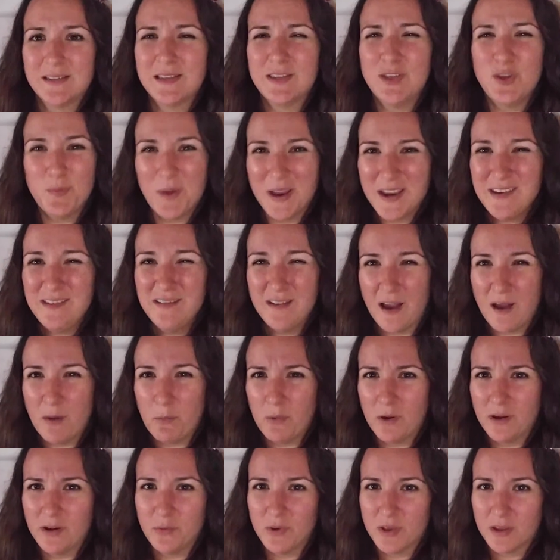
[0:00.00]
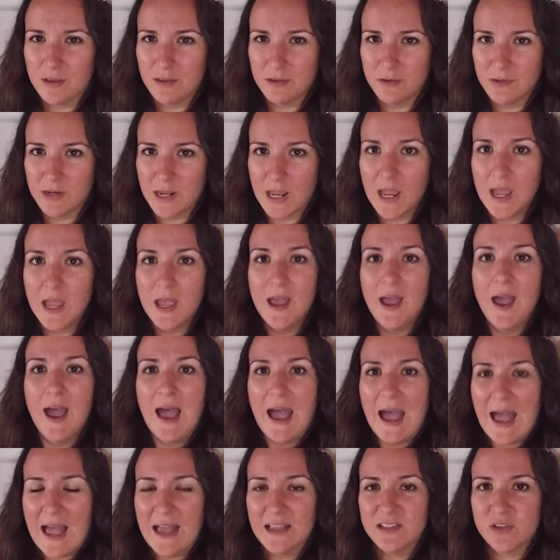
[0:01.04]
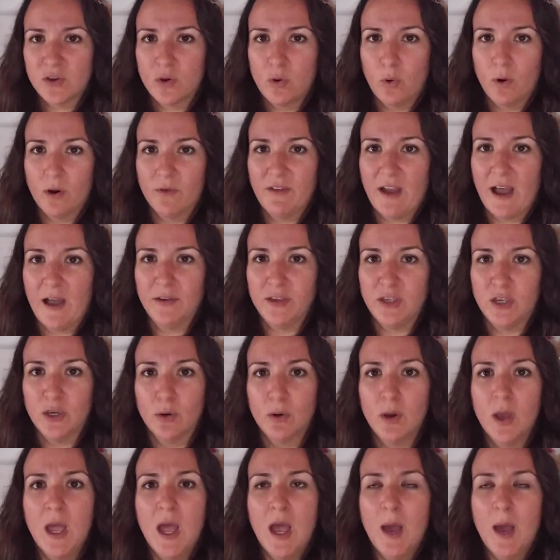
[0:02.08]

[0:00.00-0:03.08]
then you might not want to include it as a core value.